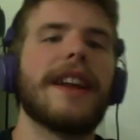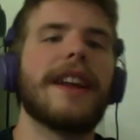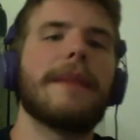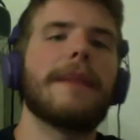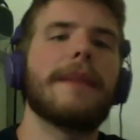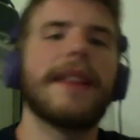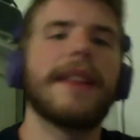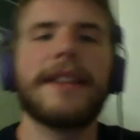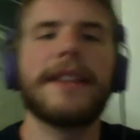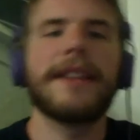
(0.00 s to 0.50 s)

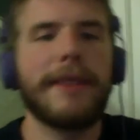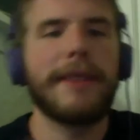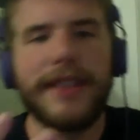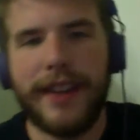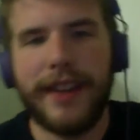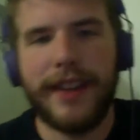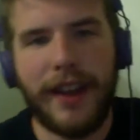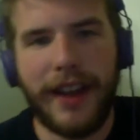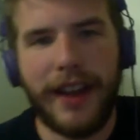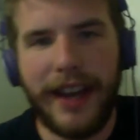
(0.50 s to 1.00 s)
I mean, that's
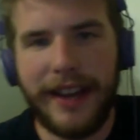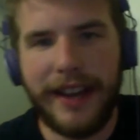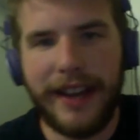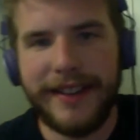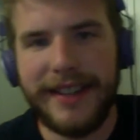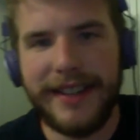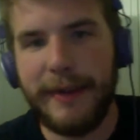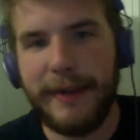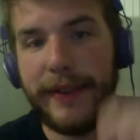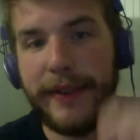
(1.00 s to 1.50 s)
basically all I had
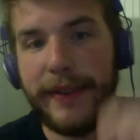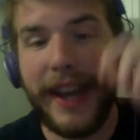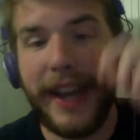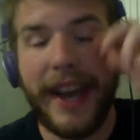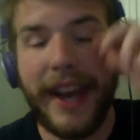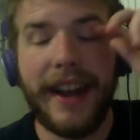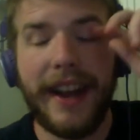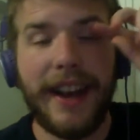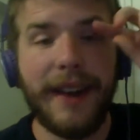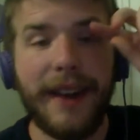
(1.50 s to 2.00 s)
to say about
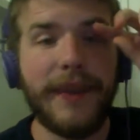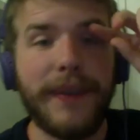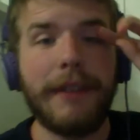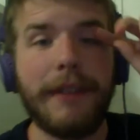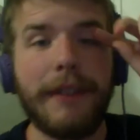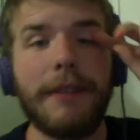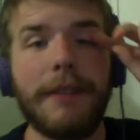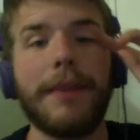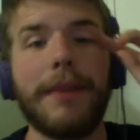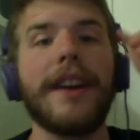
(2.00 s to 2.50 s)
that.
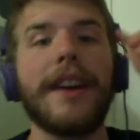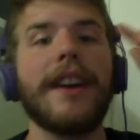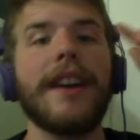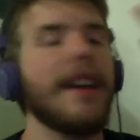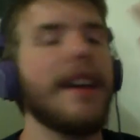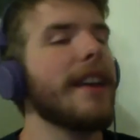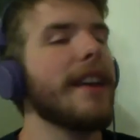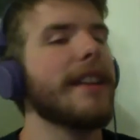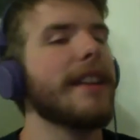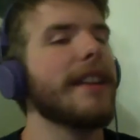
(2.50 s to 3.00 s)
Favorite player,
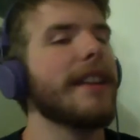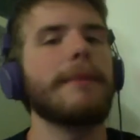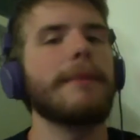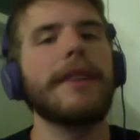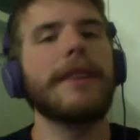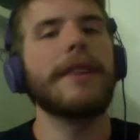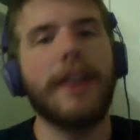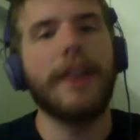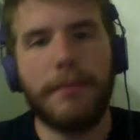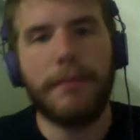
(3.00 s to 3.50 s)
this might
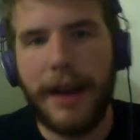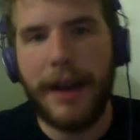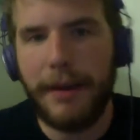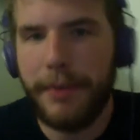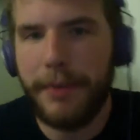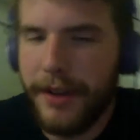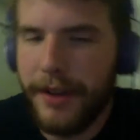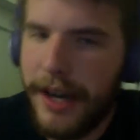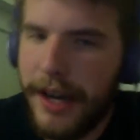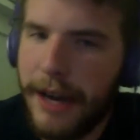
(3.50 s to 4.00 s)
be an
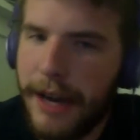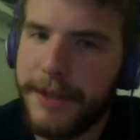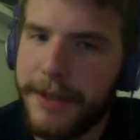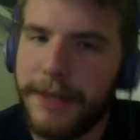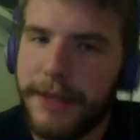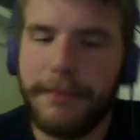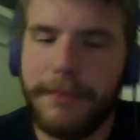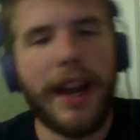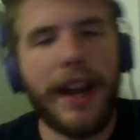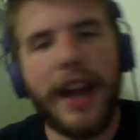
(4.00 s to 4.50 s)
unpopular
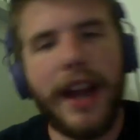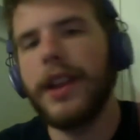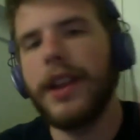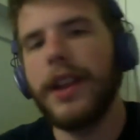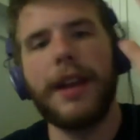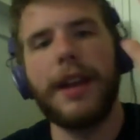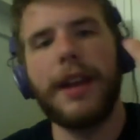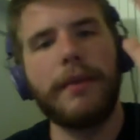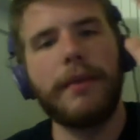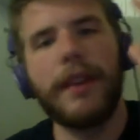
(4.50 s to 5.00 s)
option, but
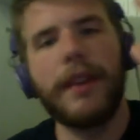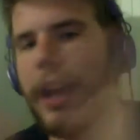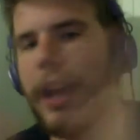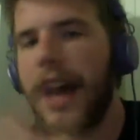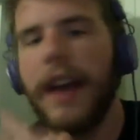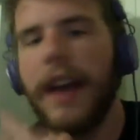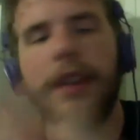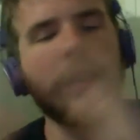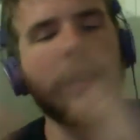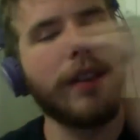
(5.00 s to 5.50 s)

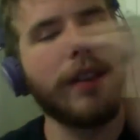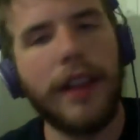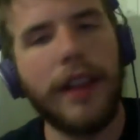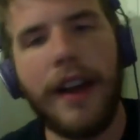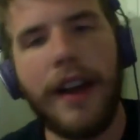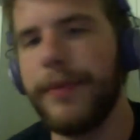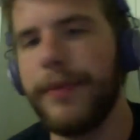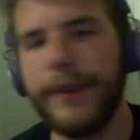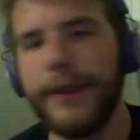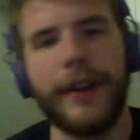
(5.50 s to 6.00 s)
I
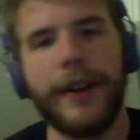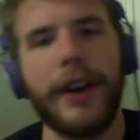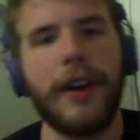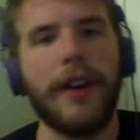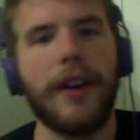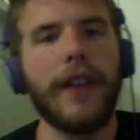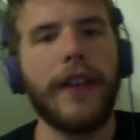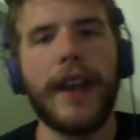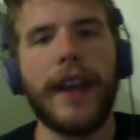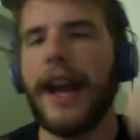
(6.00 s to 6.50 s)
love
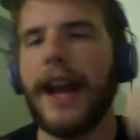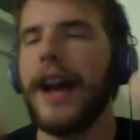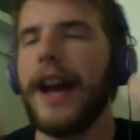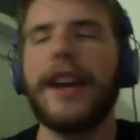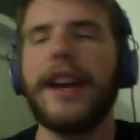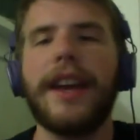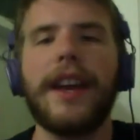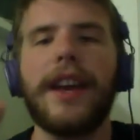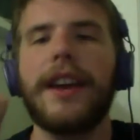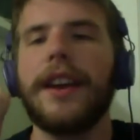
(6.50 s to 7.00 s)
Bruno. Like
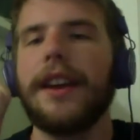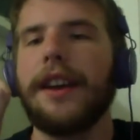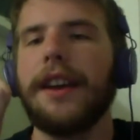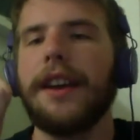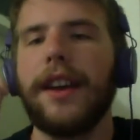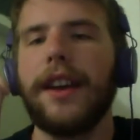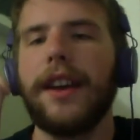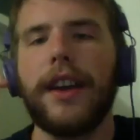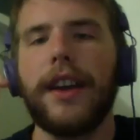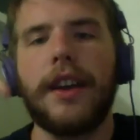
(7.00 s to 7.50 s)
I
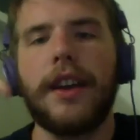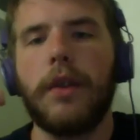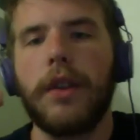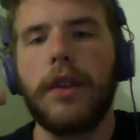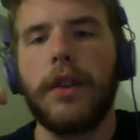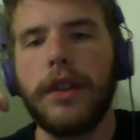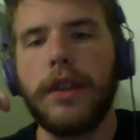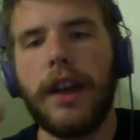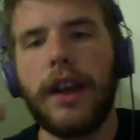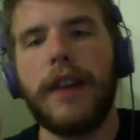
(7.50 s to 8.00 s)

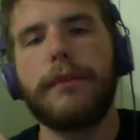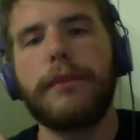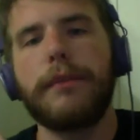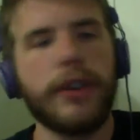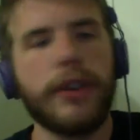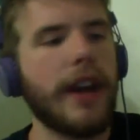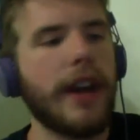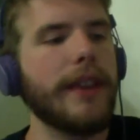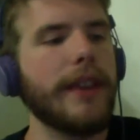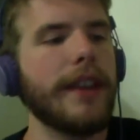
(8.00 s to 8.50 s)
love
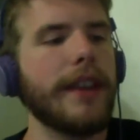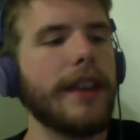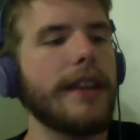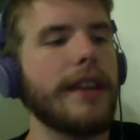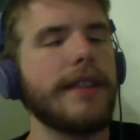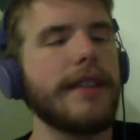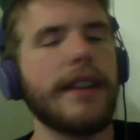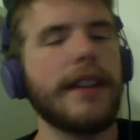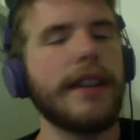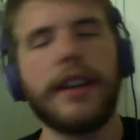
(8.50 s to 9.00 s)
Bruno. I think
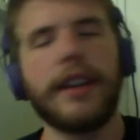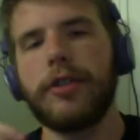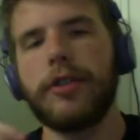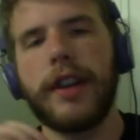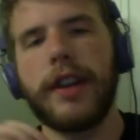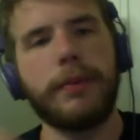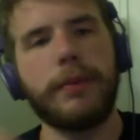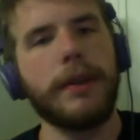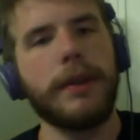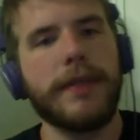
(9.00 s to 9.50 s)
he's
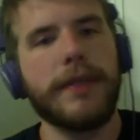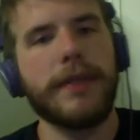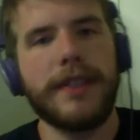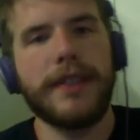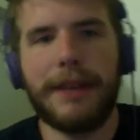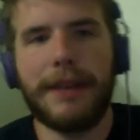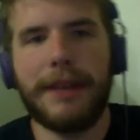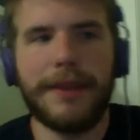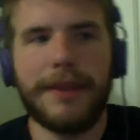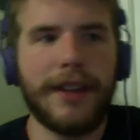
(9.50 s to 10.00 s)
incredibly
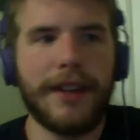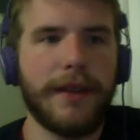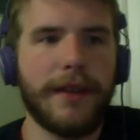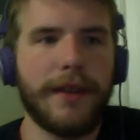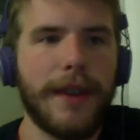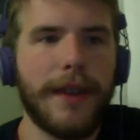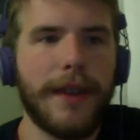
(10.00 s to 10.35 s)
perceptive.